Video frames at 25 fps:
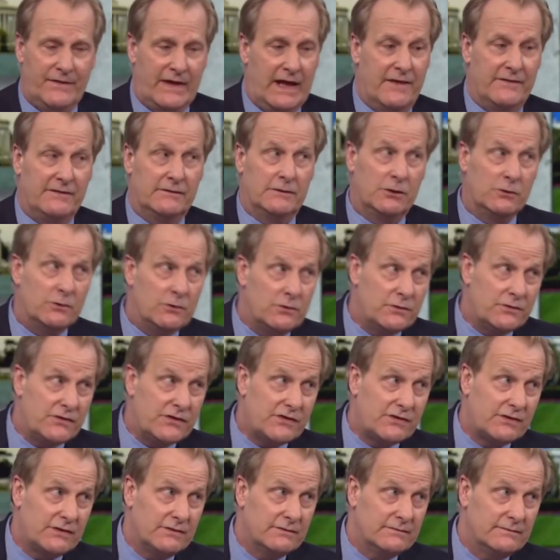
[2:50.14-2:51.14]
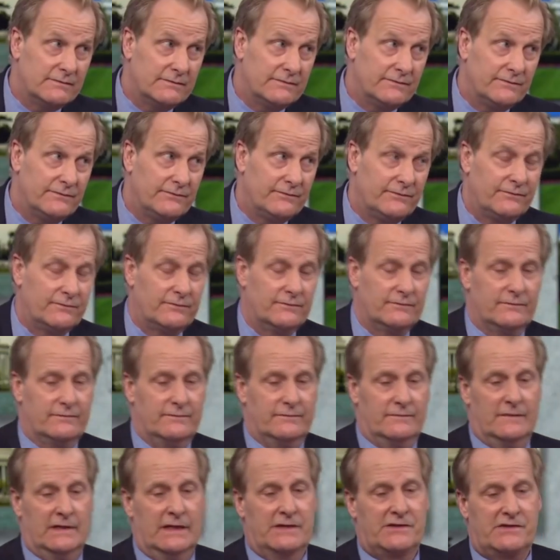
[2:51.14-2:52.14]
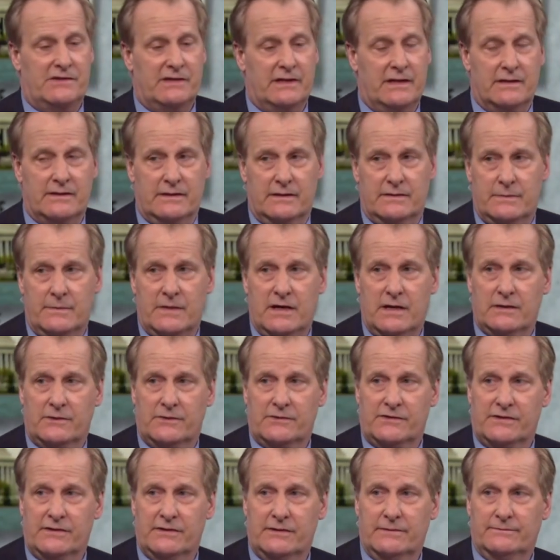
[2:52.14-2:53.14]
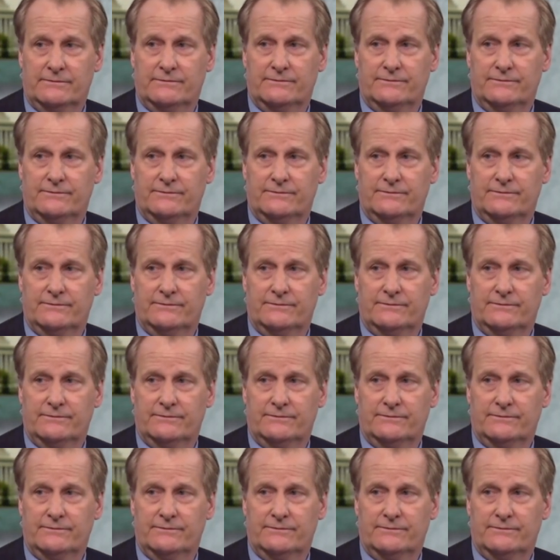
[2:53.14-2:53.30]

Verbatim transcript: and lose, it's the end of democracy.